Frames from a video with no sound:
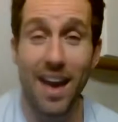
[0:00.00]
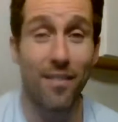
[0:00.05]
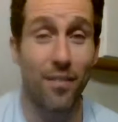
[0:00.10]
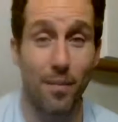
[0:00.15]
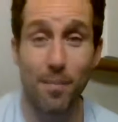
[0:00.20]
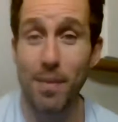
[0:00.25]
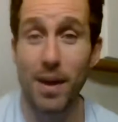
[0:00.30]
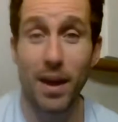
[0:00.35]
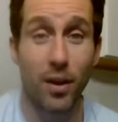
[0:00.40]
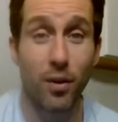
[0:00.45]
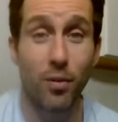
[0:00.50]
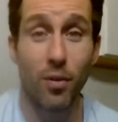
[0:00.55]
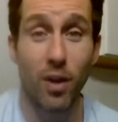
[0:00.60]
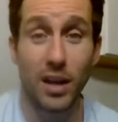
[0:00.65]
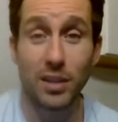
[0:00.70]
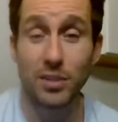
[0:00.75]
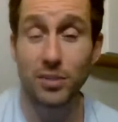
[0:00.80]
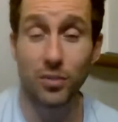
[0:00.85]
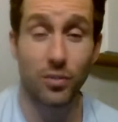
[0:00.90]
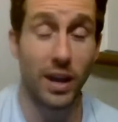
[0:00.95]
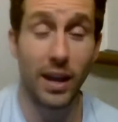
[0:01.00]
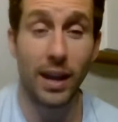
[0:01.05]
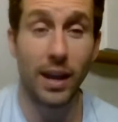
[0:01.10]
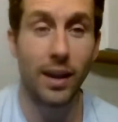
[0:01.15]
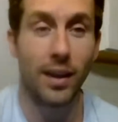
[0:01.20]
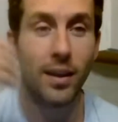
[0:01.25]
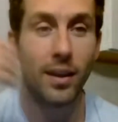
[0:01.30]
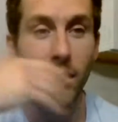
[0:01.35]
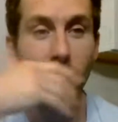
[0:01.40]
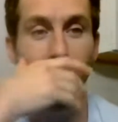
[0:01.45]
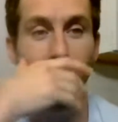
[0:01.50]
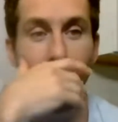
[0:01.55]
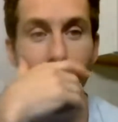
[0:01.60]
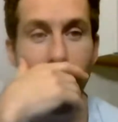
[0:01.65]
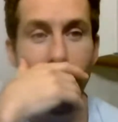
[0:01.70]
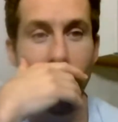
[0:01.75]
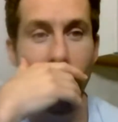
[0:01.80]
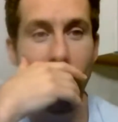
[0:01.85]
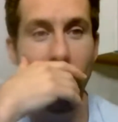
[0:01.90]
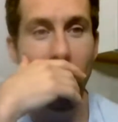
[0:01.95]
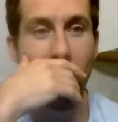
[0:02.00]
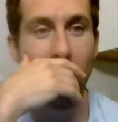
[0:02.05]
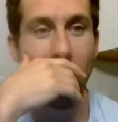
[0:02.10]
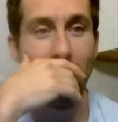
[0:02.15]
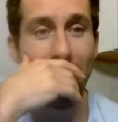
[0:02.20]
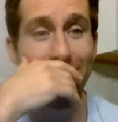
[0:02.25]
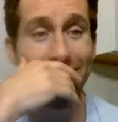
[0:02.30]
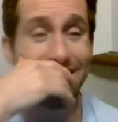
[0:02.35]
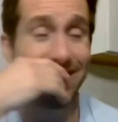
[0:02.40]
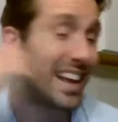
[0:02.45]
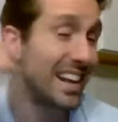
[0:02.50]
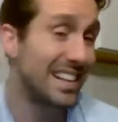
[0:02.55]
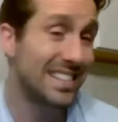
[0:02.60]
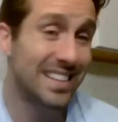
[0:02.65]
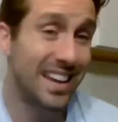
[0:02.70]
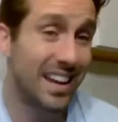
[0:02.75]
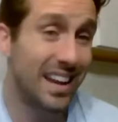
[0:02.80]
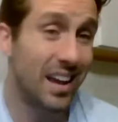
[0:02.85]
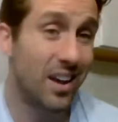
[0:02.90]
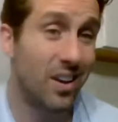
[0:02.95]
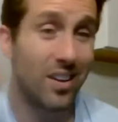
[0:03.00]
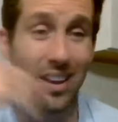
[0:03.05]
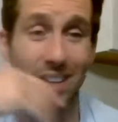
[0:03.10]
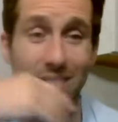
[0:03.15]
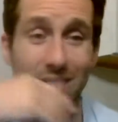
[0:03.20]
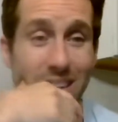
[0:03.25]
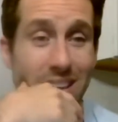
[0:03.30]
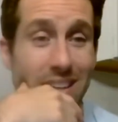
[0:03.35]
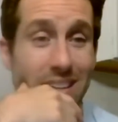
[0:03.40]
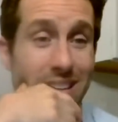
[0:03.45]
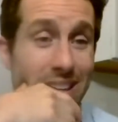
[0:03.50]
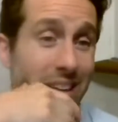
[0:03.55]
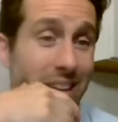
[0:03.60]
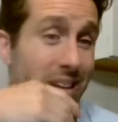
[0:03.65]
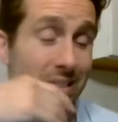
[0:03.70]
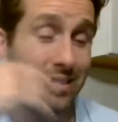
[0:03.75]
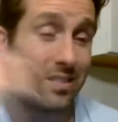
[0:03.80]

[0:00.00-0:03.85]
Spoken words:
have a better roster rating. And that's kind of how, I mean,